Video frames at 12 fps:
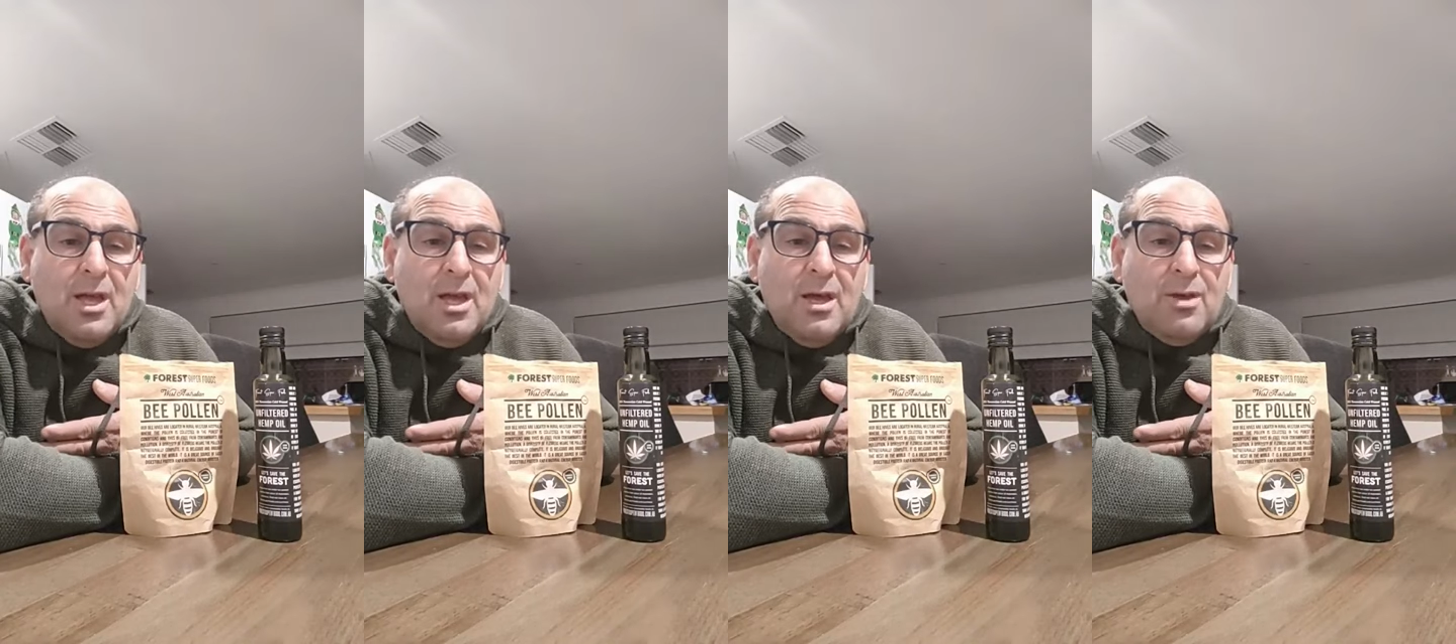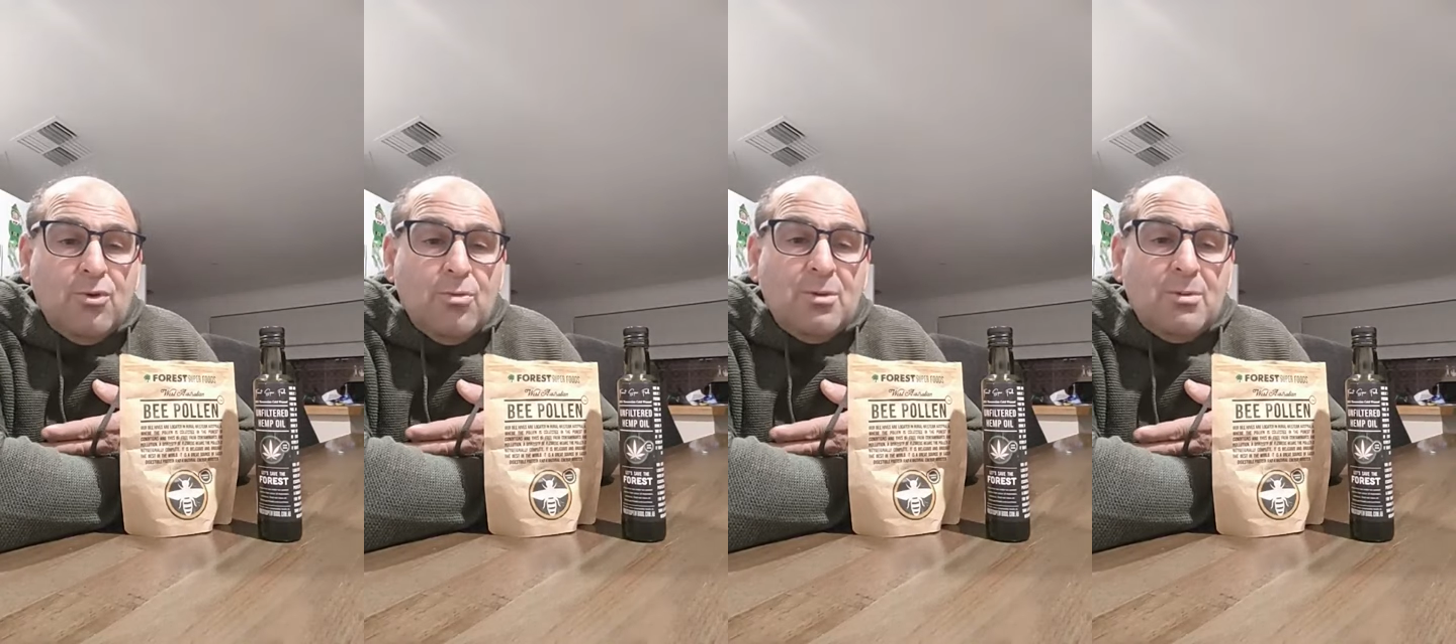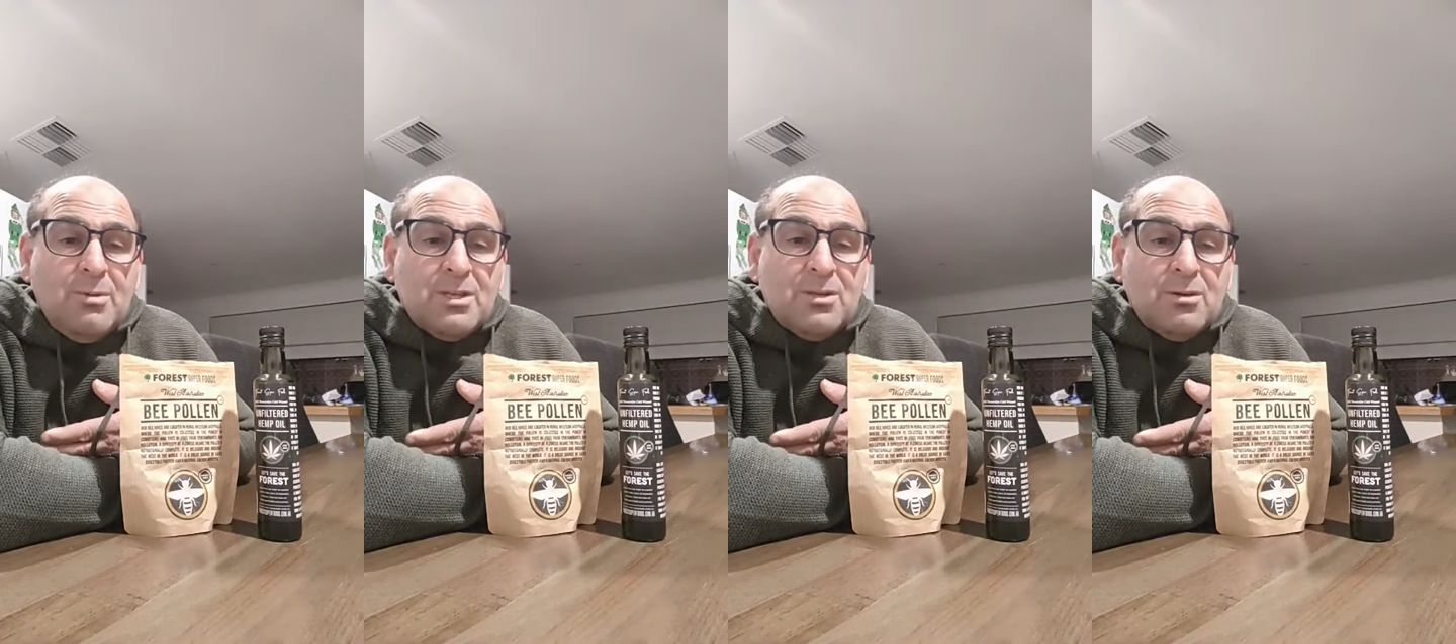Uh, normally
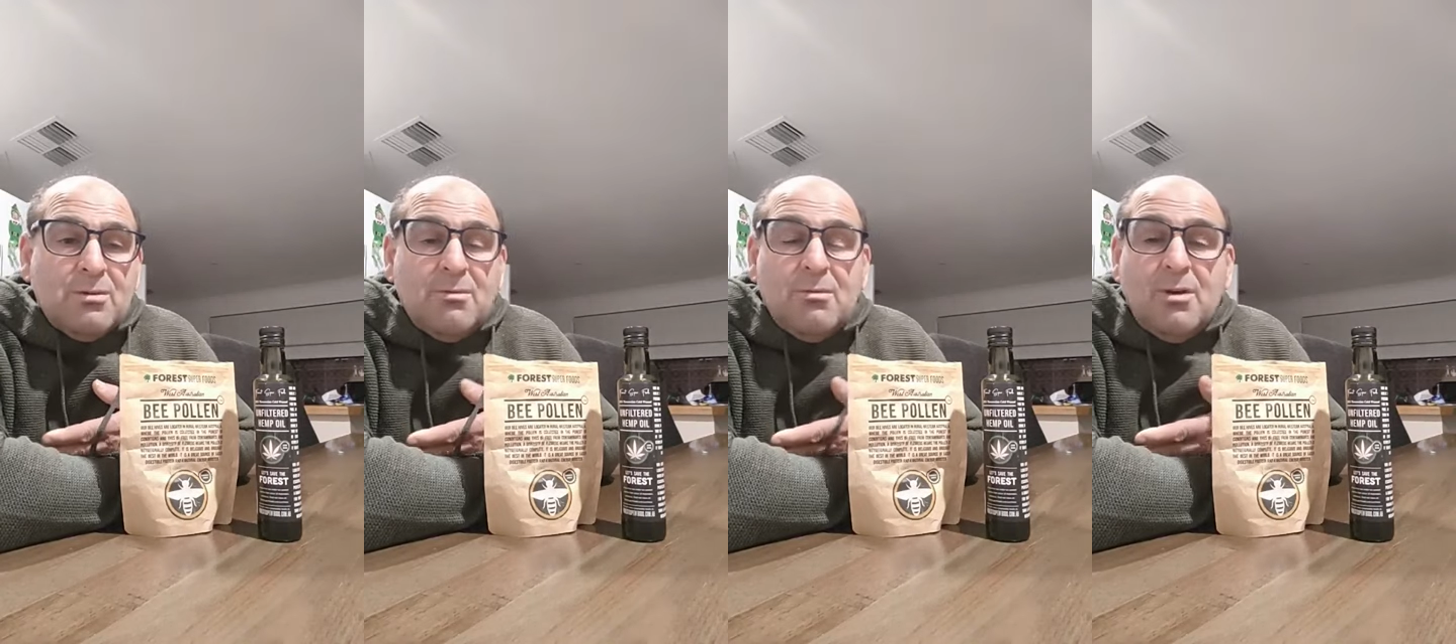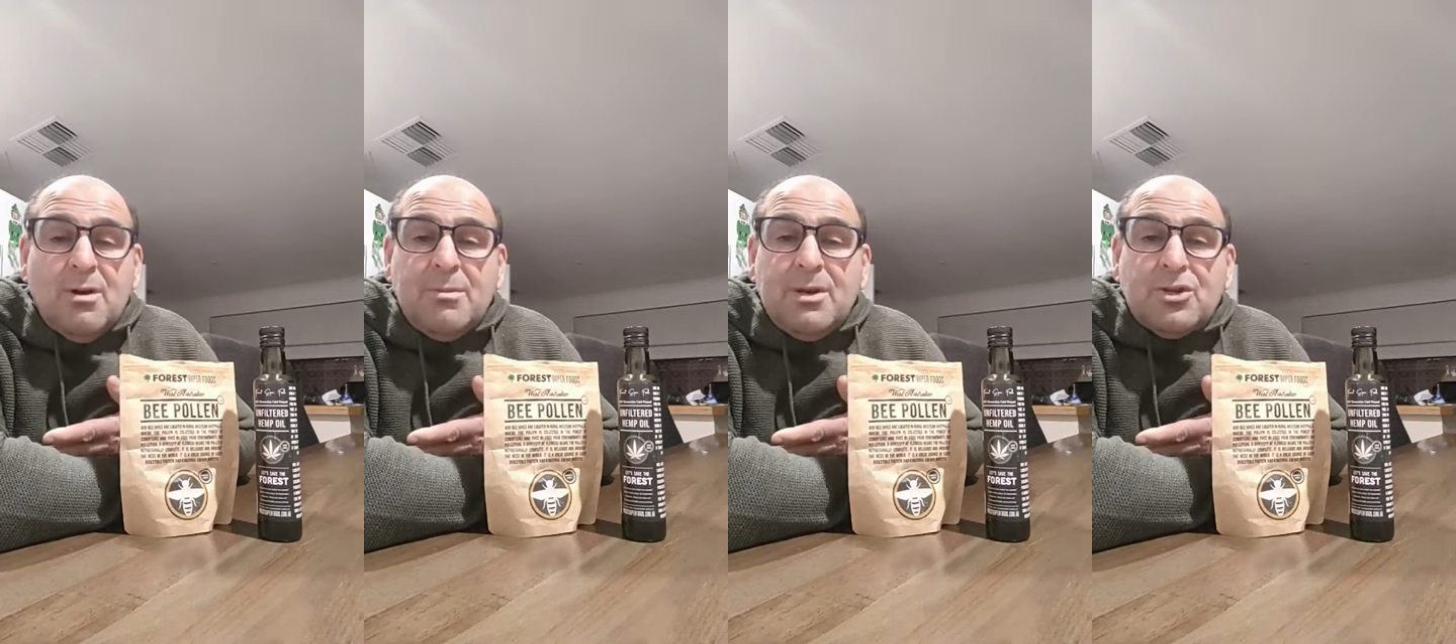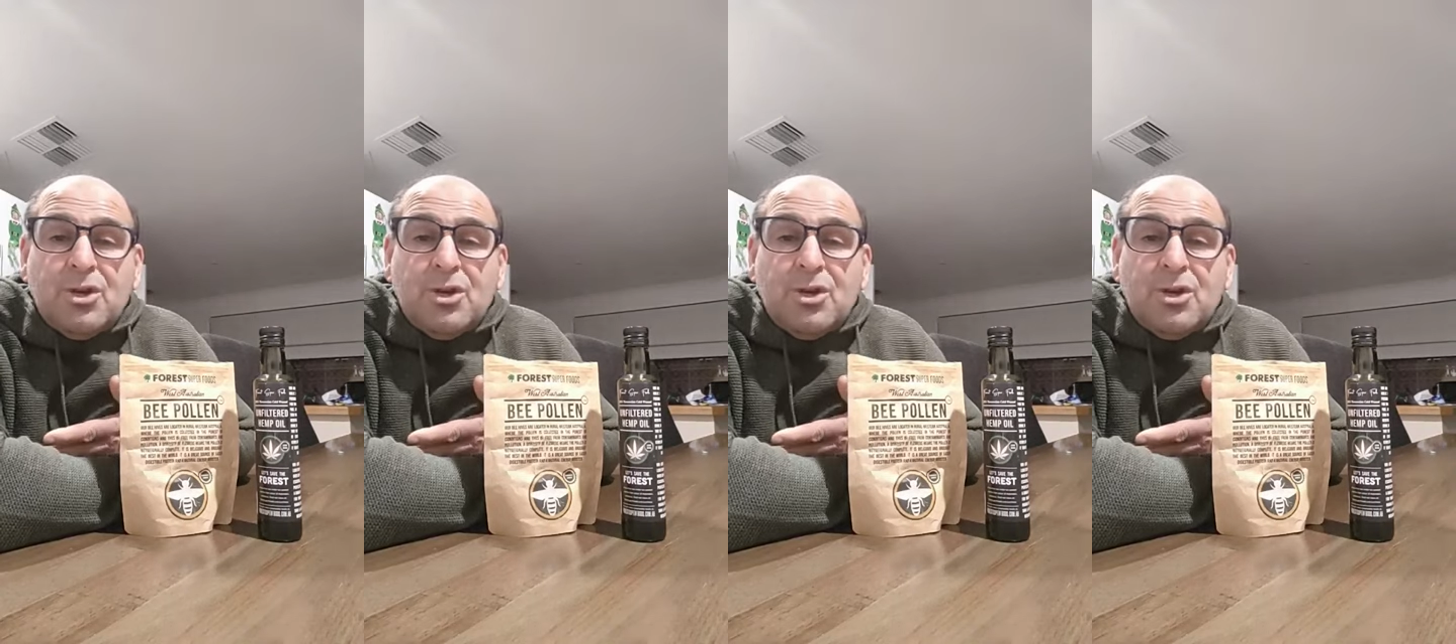mix it on a bit of